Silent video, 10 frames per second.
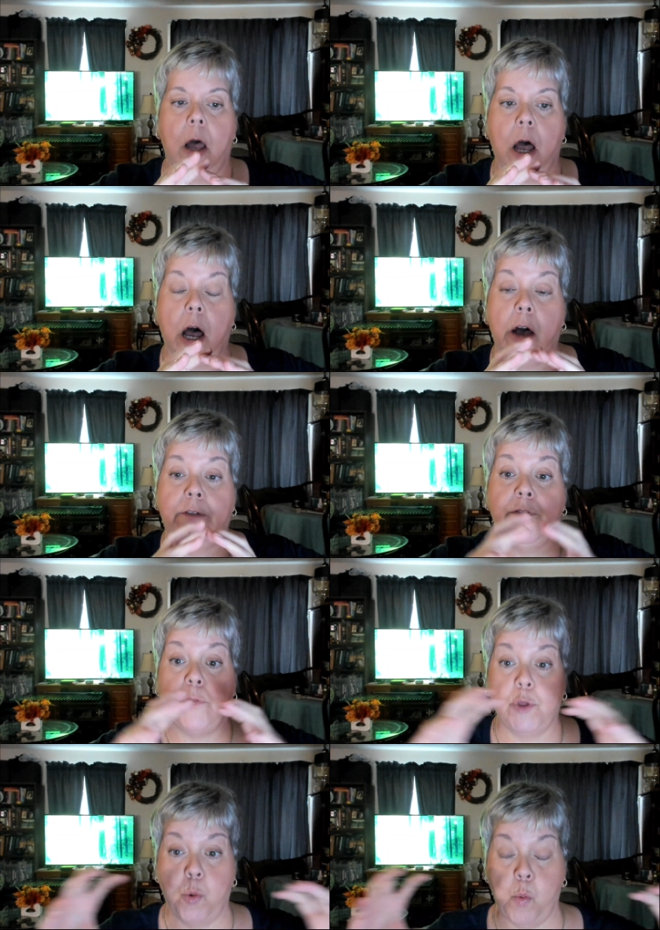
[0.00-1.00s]
of
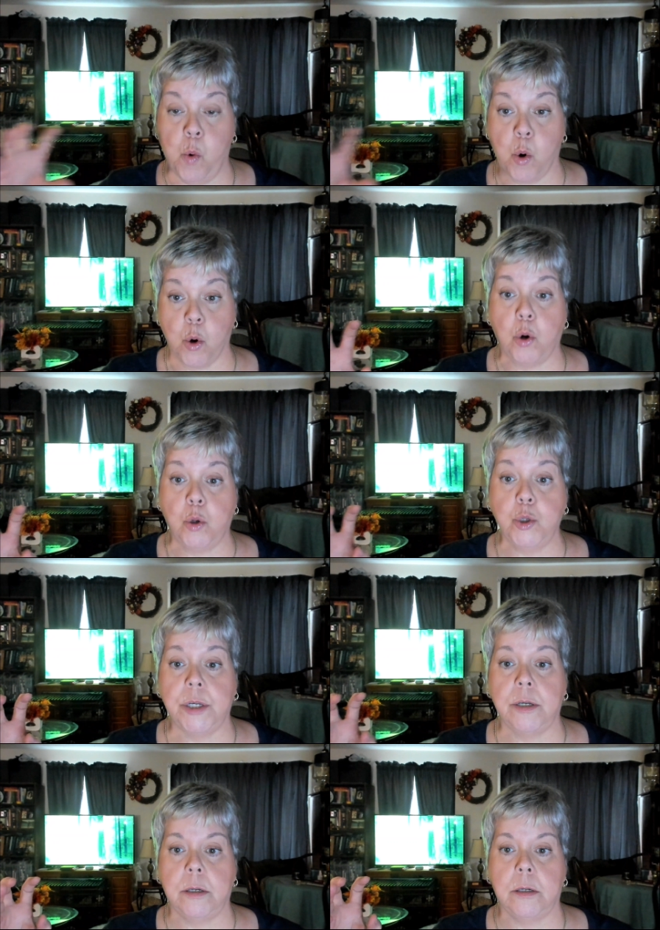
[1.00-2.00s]
the world
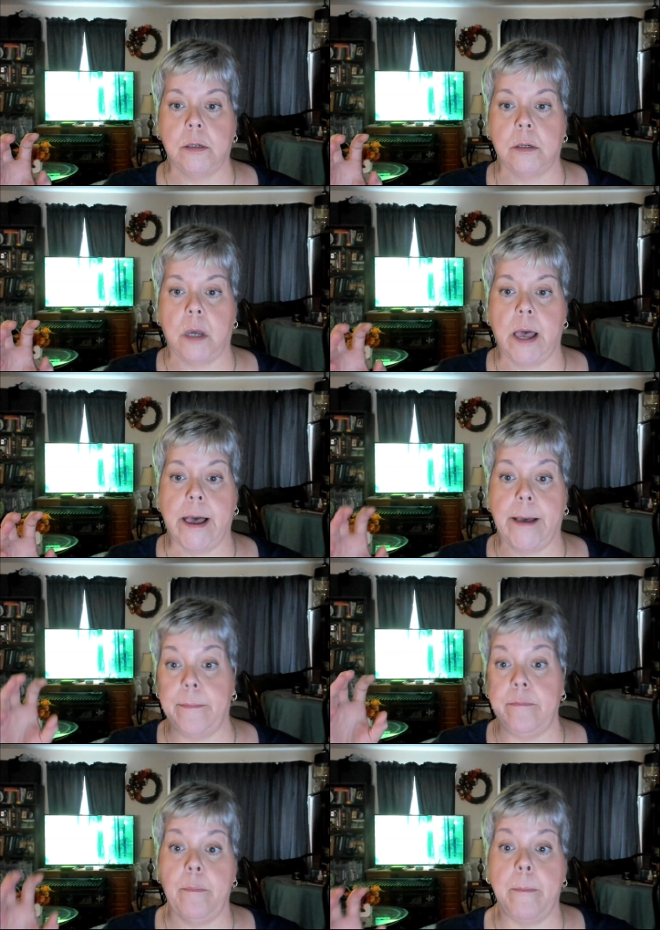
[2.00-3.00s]

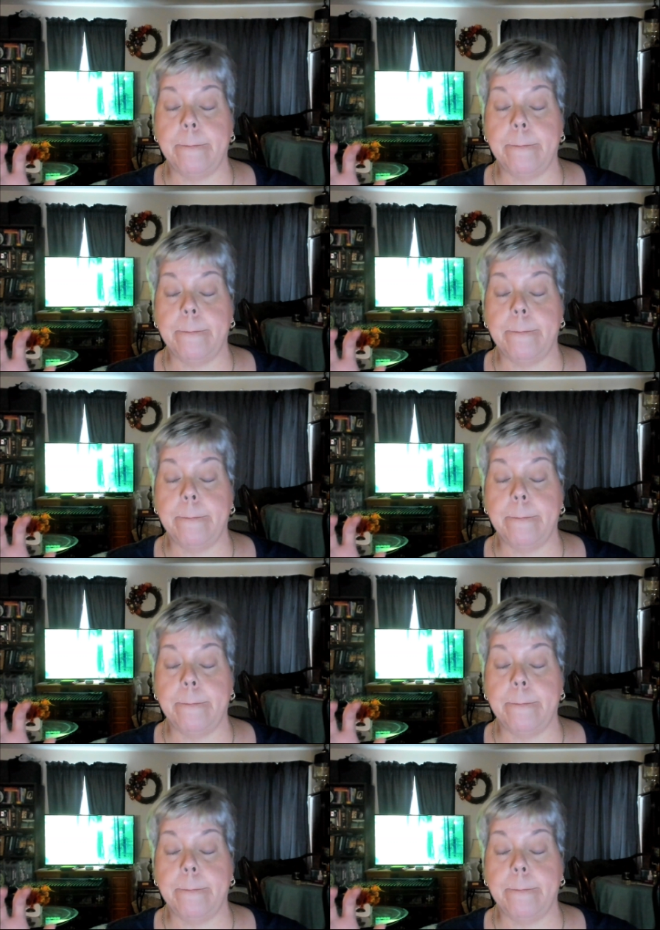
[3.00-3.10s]
um,